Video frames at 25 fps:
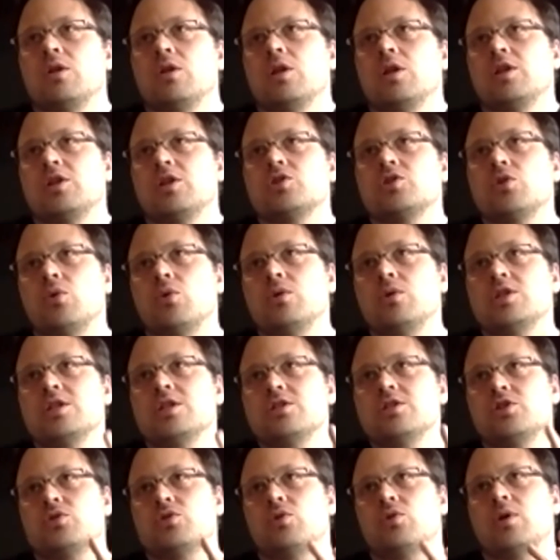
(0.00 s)
there's the
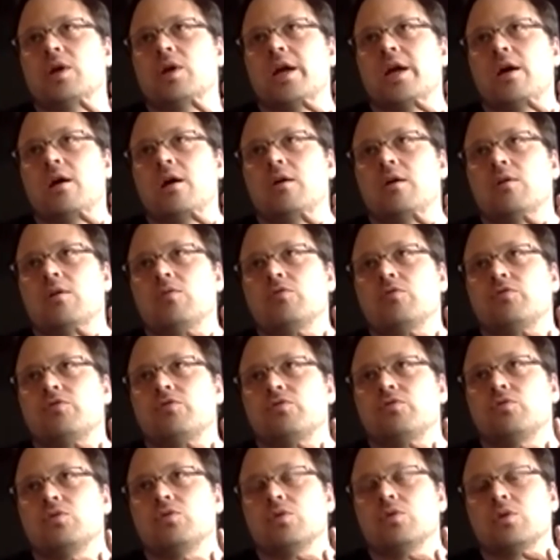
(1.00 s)
origin story of
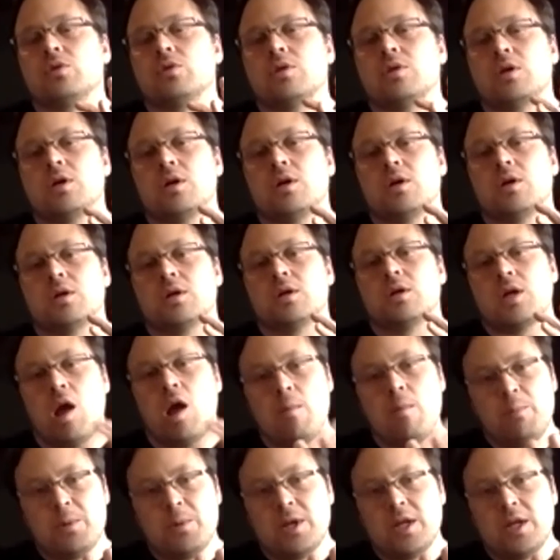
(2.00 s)
the
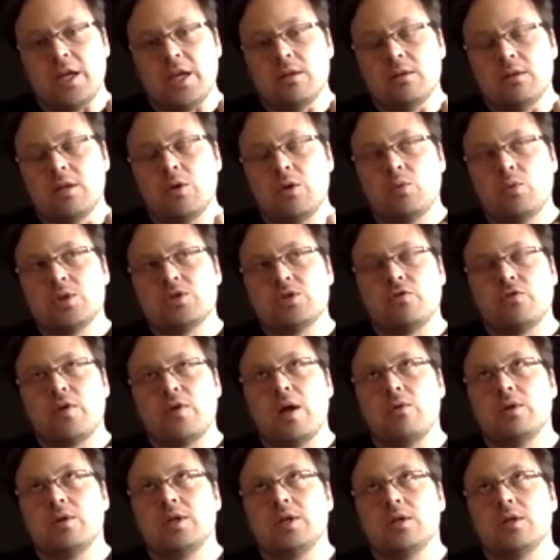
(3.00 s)
company that was
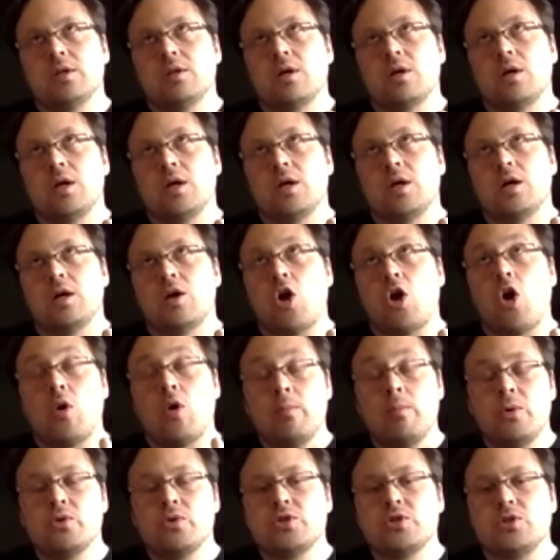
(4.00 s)
founded
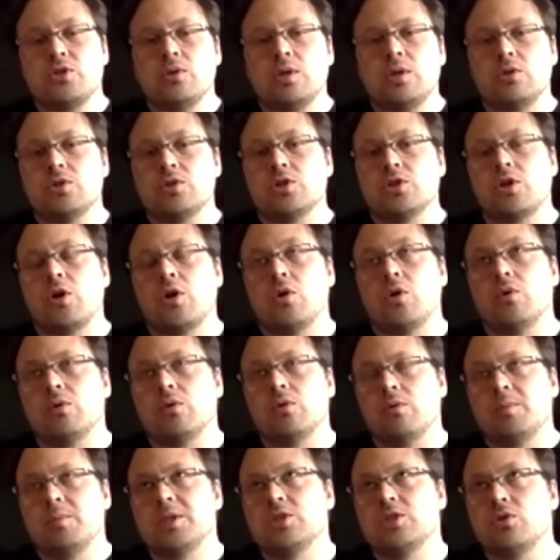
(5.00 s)
almost 2 years ago.
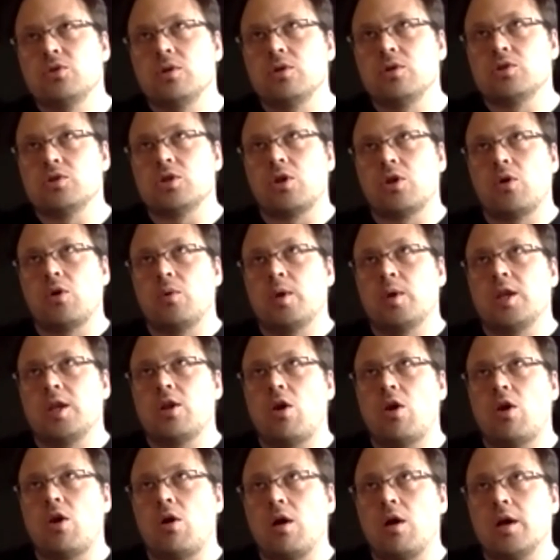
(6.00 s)
It'll be 2 years ago in
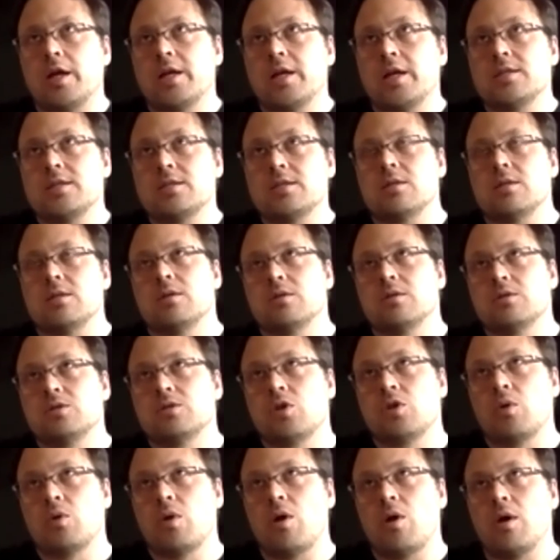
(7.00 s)
August.
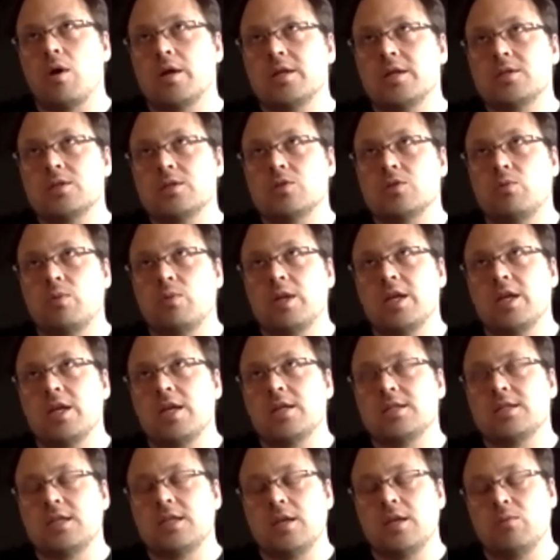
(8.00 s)
So in August
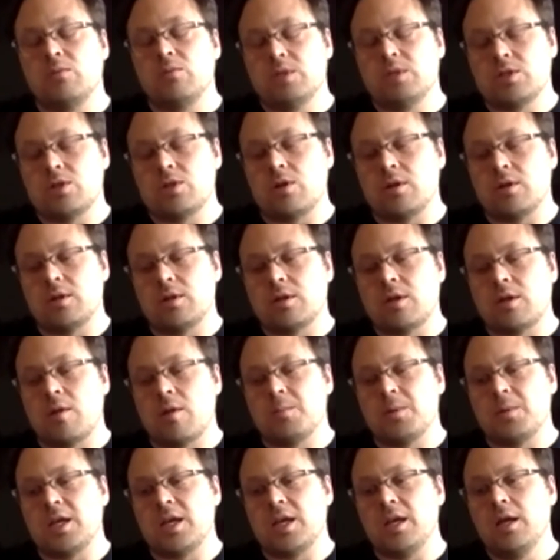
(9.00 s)
2018, we started the
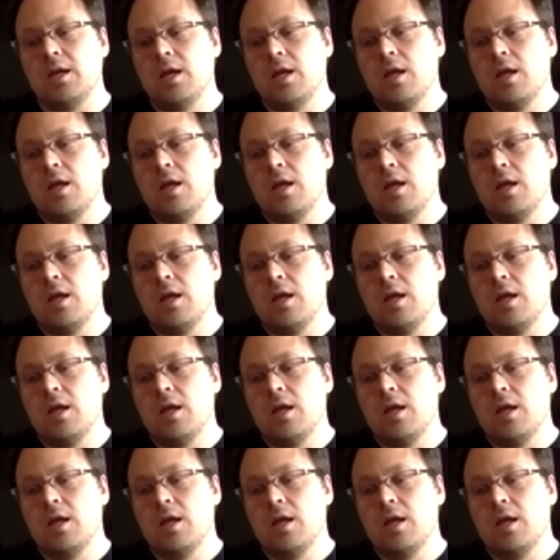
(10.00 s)
company.